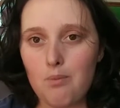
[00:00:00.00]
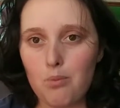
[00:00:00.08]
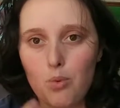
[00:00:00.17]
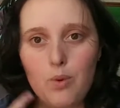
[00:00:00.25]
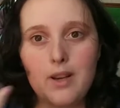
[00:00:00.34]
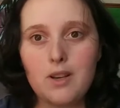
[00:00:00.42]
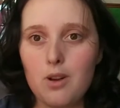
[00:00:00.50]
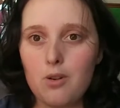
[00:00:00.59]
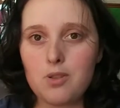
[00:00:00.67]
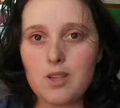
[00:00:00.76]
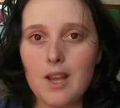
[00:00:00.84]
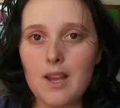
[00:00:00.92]

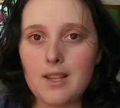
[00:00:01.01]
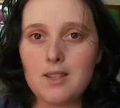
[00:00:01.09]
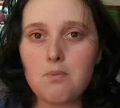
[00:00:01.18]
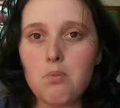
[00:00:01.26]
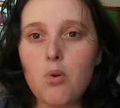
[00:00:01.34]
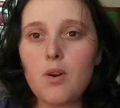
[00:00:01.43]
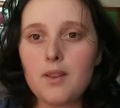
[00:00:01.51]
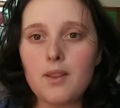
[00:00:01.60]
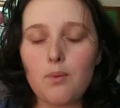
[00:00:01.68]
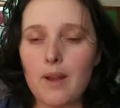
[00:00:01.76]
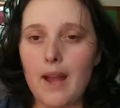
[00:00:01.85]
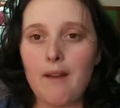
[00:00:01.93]
Windows. It's important
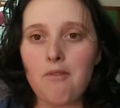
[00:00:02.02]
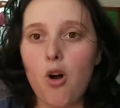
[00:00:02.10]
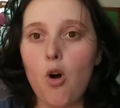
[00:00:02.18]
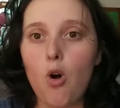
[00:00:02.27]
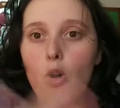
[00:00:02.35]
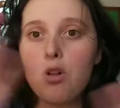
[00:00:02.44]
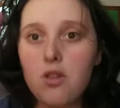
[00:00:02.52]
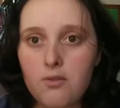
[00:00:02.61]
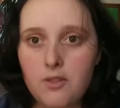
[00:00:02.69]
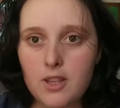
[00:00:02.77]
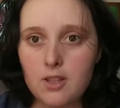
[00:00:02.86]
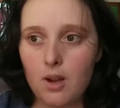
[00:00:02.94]
that we have all
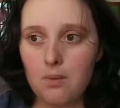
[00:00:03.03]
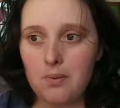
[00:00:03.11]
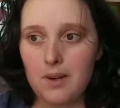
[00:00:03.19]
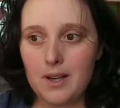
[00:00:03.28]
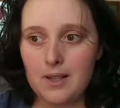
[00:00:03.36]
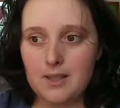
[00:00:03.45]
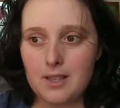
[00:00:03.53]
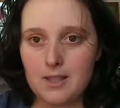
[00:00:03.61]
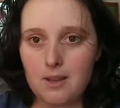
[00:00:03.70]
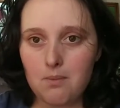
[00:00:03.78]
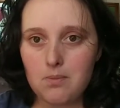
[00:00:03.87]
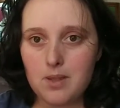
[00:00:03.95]
of these operating
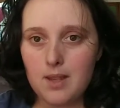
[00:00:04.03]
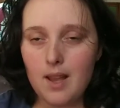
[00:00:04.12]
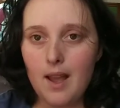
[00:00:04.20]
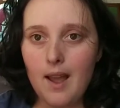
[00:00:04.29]
systems.